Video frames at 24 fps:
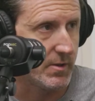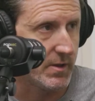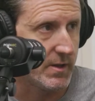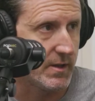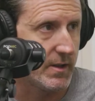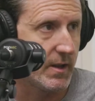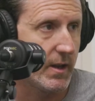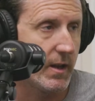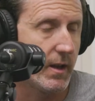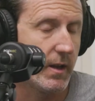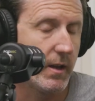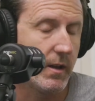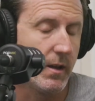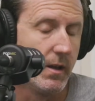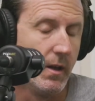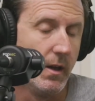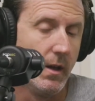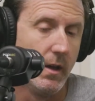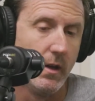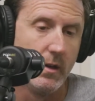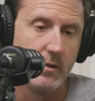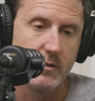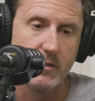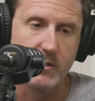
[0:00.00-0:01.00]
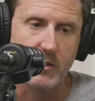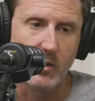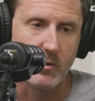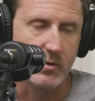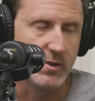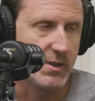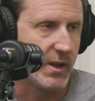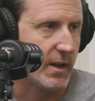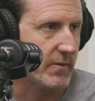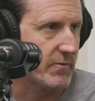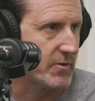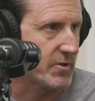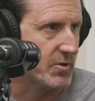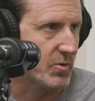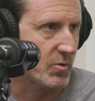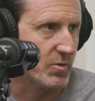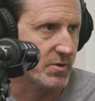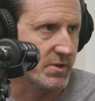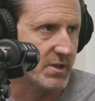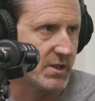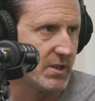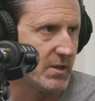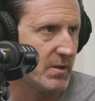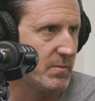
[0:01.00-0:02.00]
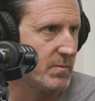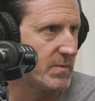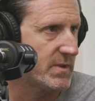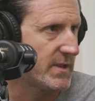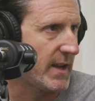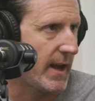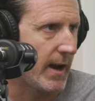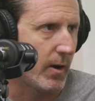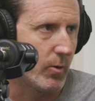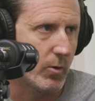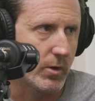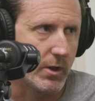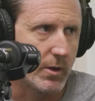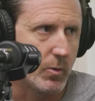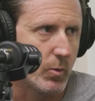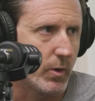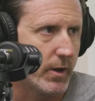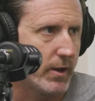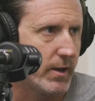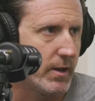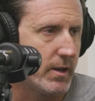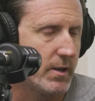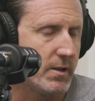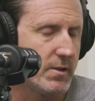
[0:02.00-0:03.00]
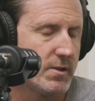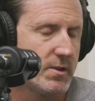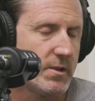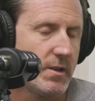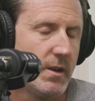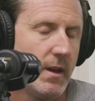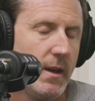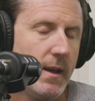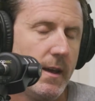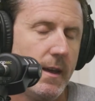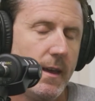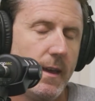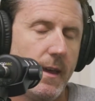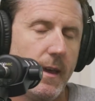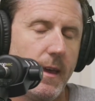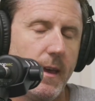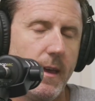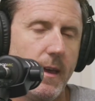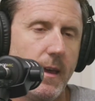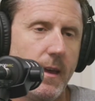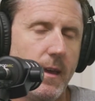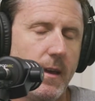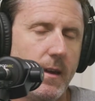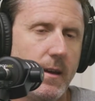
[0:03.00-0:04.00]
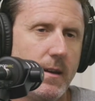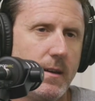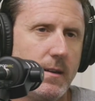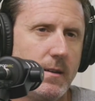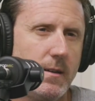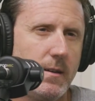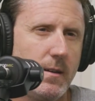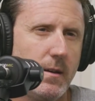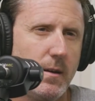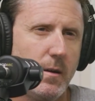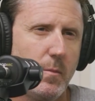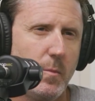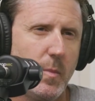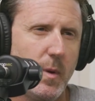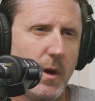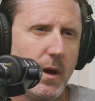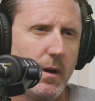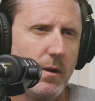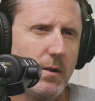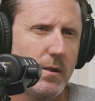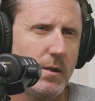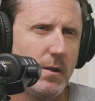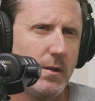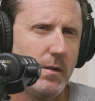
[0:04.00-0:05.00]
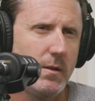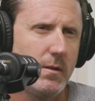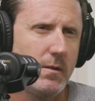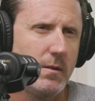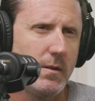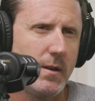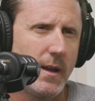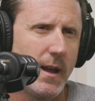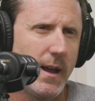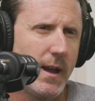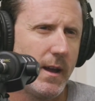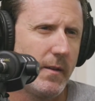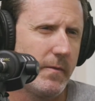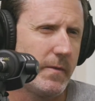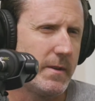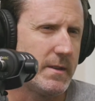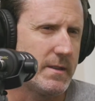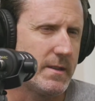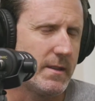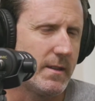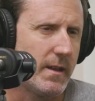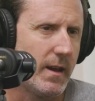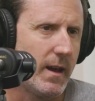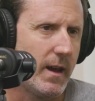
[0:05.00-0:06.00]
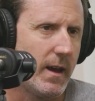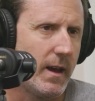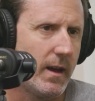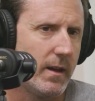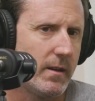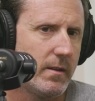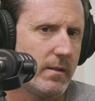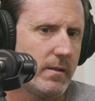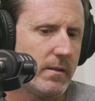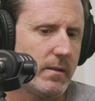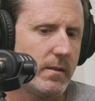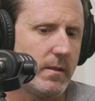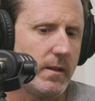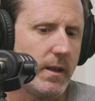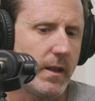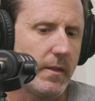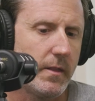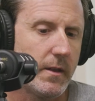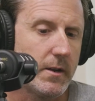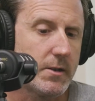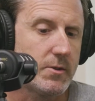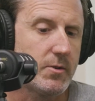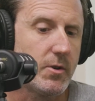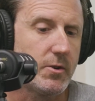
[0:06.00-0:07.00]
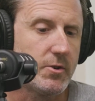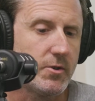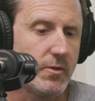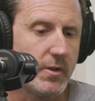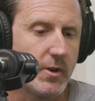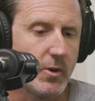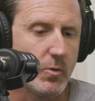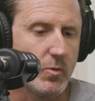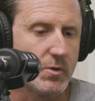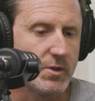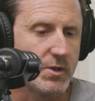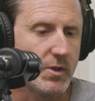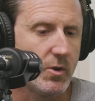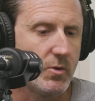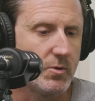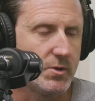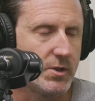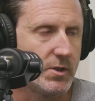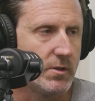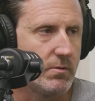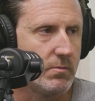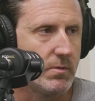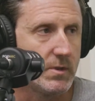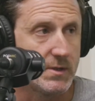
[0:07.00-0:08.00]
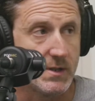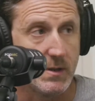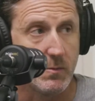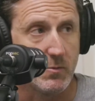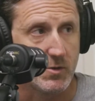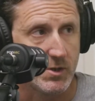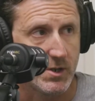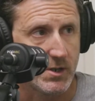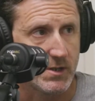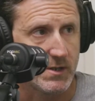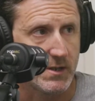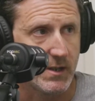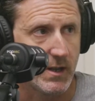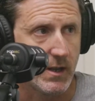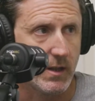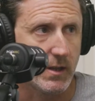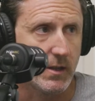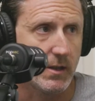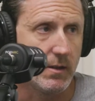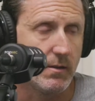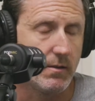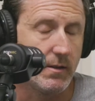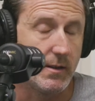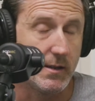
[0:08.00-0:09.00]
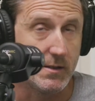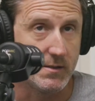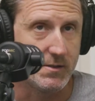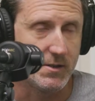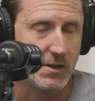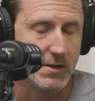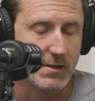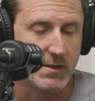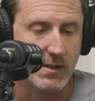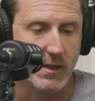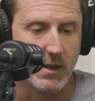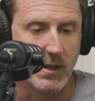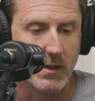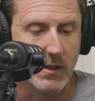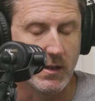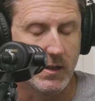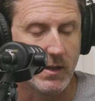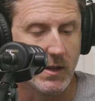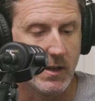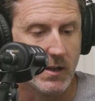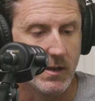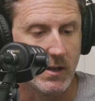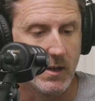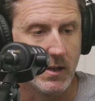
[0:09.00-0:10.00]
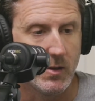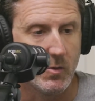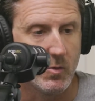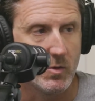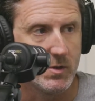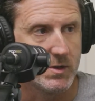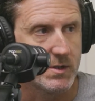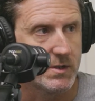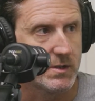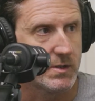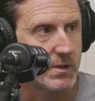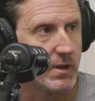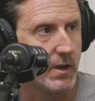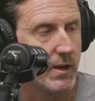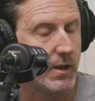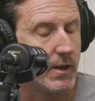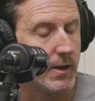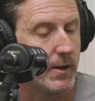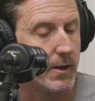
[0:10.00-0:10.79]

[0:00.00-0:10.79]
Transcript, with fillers: during the day, just coaching after school teams, hourly wage. And about a year and a half into that, the athletic director there was coaching. His name was Jason Kelly. He's Jason Kelly. And he was